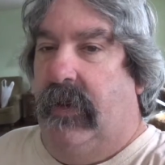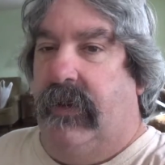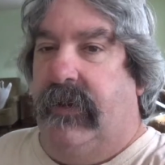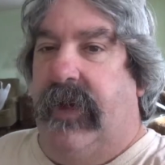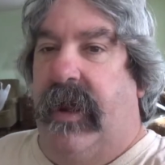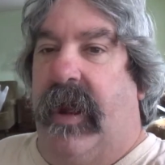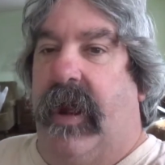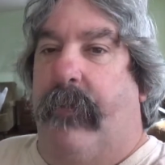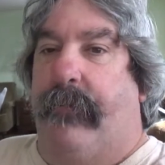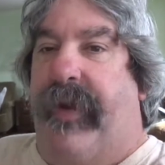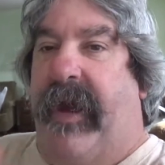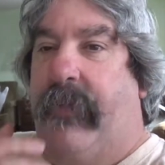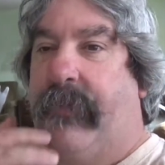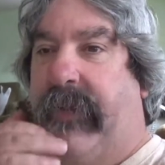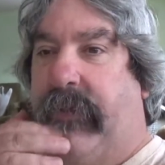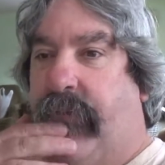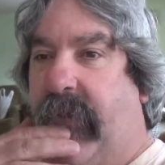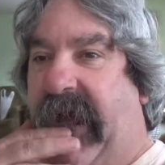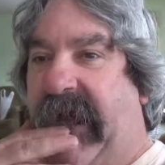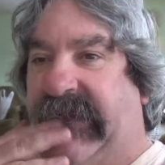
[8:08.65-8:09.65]
then I'll
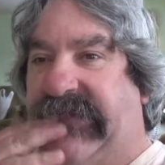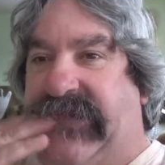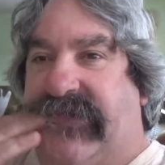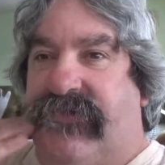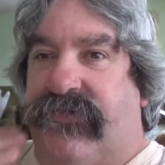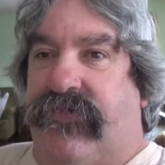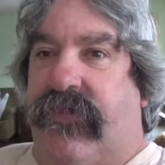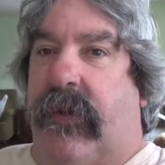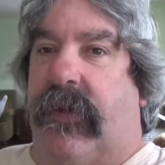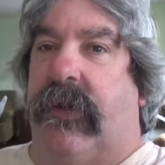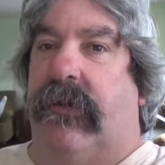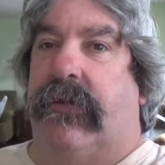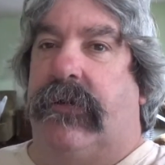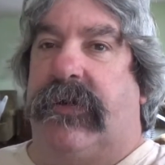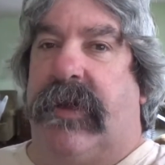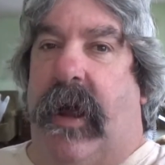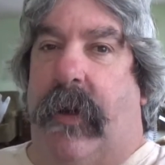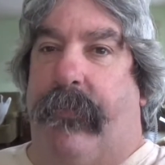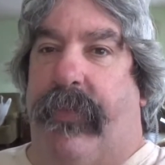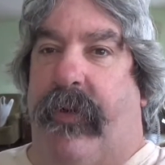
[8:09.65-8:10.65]
probably watch the little
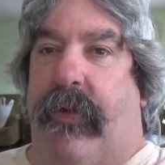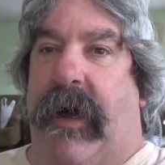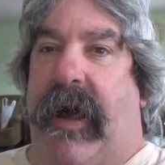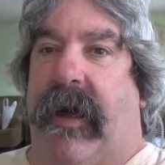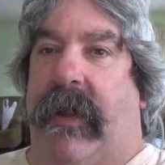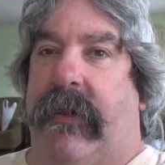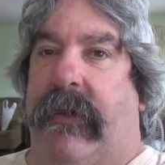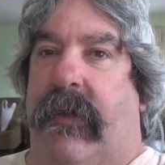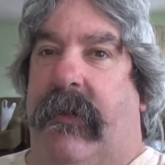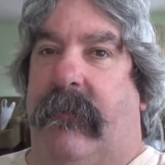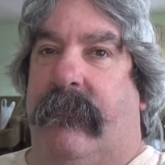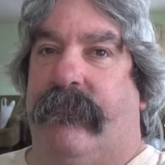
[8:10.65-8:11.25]
couple on